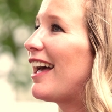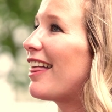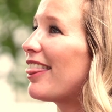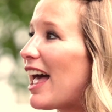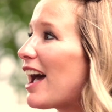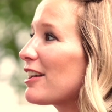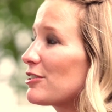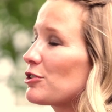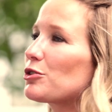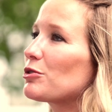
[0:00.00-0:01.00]
And that
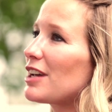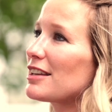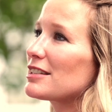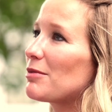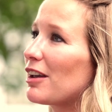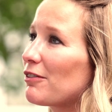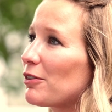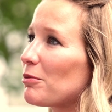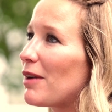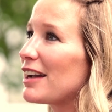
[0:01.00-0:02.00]
is a true testament
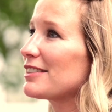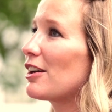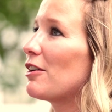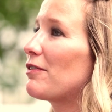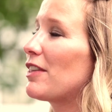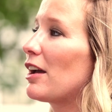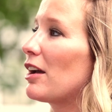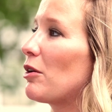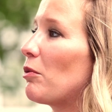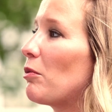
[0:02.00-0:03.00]
for myself
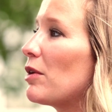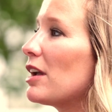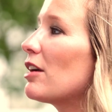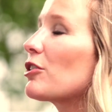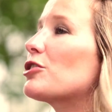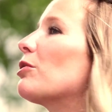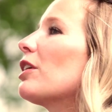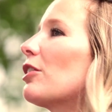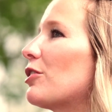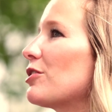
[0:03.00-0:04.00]
that we are
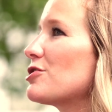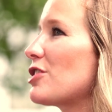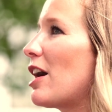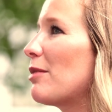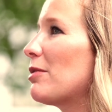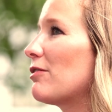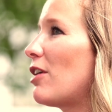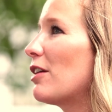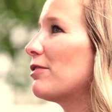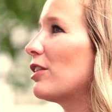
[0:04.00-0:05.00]
doing a good job of
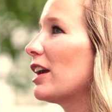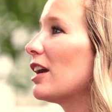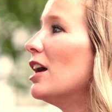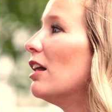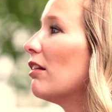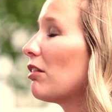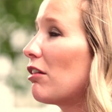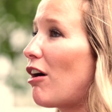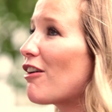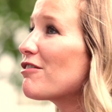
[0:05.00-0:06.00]
offering
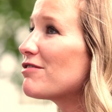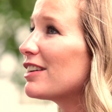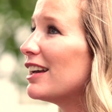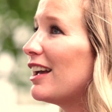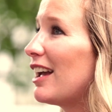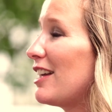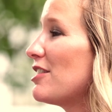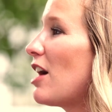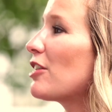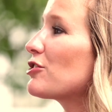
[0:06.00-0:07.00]
love
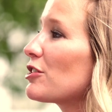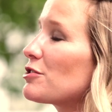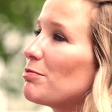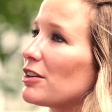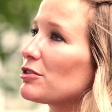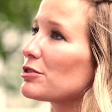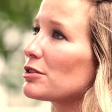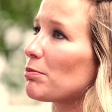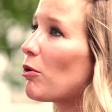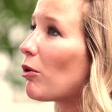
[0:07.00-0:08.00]
and non-judgmental
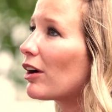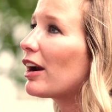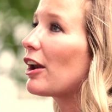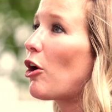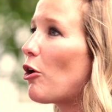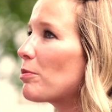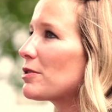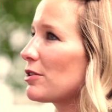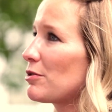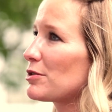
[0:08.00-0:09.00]
support and hope
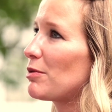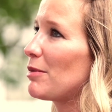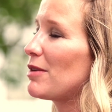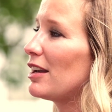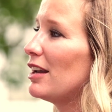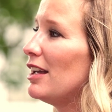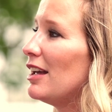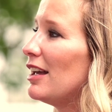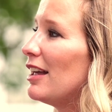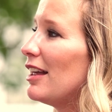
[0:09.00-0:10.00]
to those women,
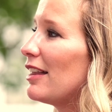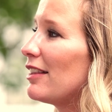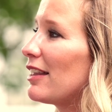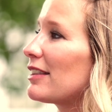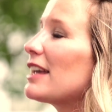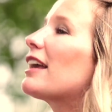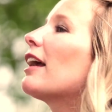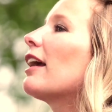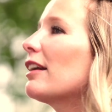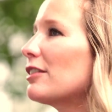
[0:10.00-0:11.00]
that they
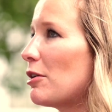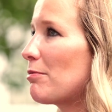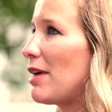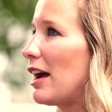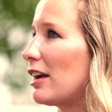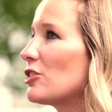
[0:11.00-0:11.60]
can come back